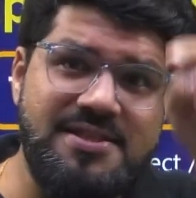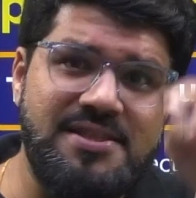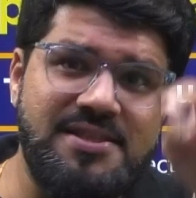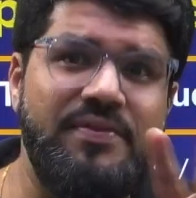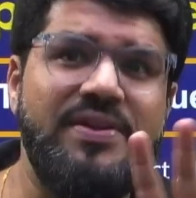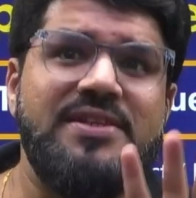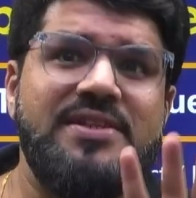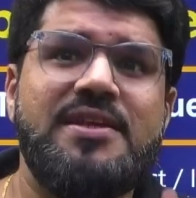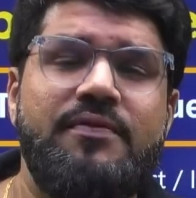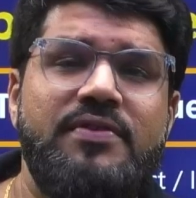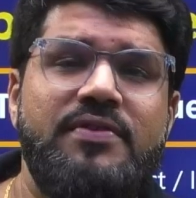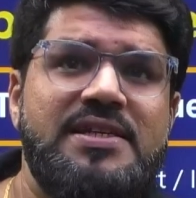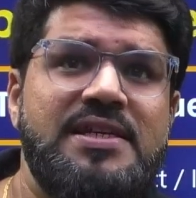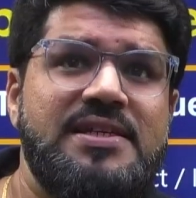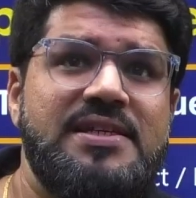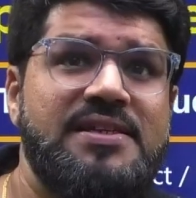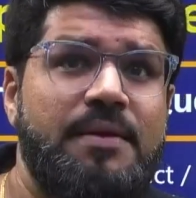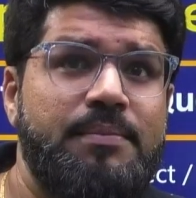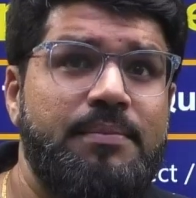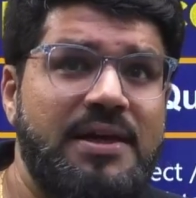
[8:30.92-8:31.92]
civil
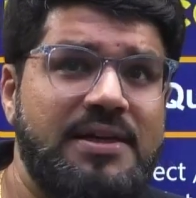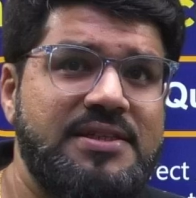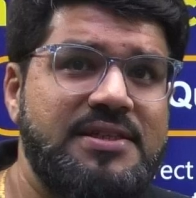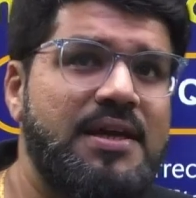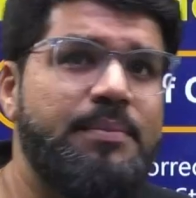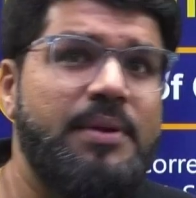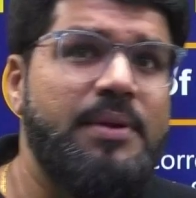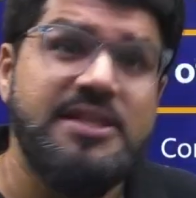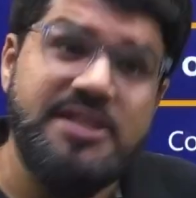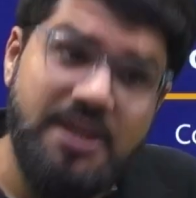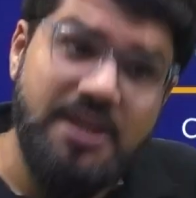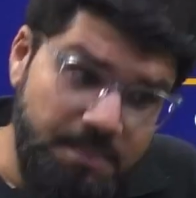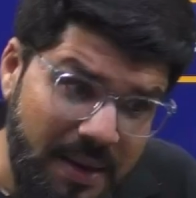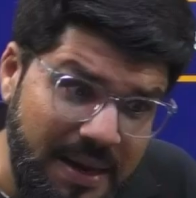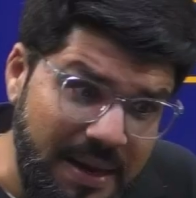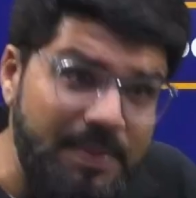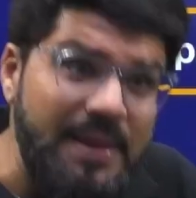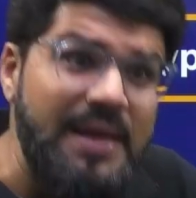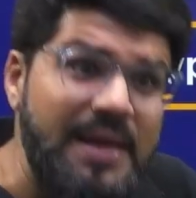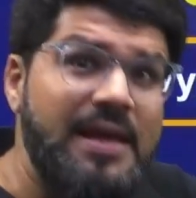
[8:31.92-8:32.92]
services examination.
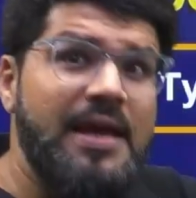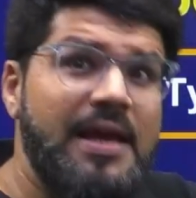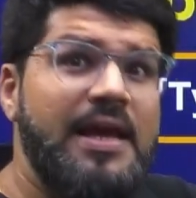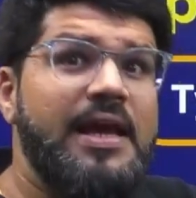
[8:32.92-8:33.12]
Maybe